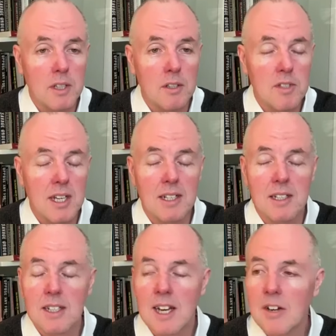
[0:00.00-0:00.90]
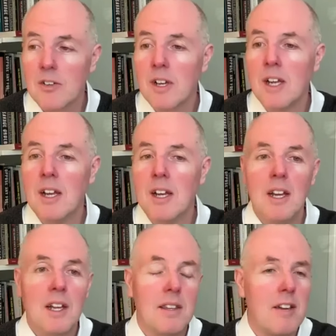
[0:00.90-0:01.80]
you know taken down
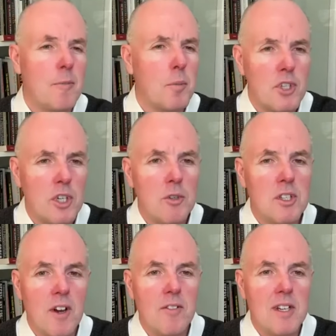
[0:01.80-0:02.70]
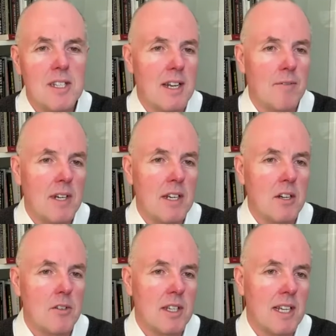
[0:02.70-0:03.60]
they've produced very slick
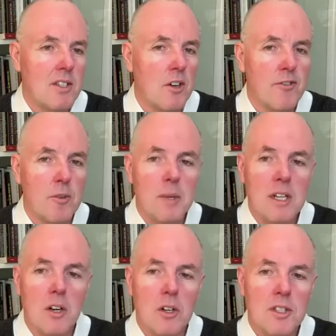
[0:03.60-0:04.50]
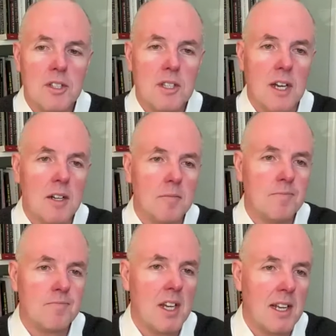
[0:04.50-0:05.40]
videos and that's often because
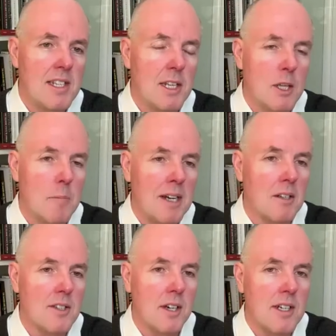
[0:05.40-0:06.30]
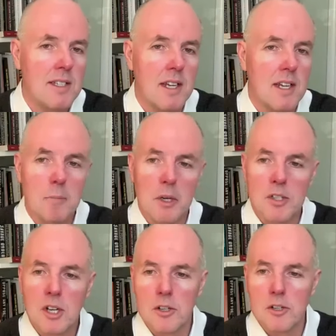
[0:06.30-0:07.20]
um, at least in the battles i studied
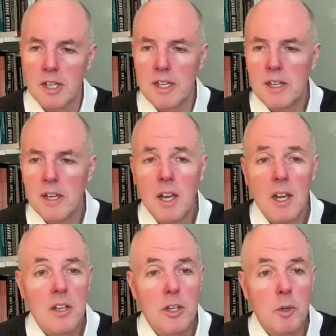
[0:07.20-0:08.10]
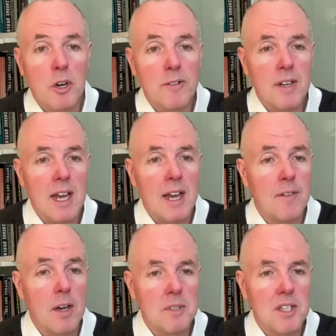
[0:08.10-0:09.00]
most closely you would often
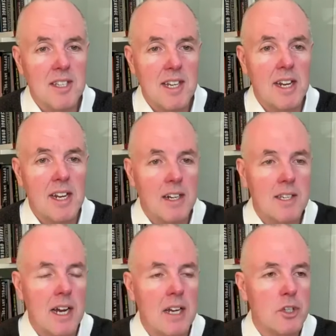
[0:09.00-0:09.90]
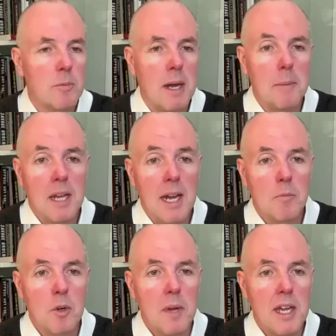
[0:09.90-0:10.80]
have up to six al-shabaab
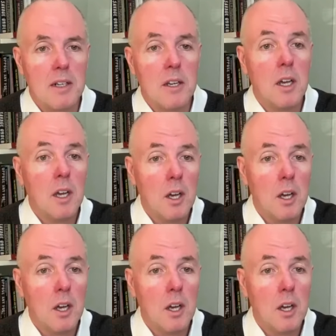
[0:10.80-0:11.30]
cameramen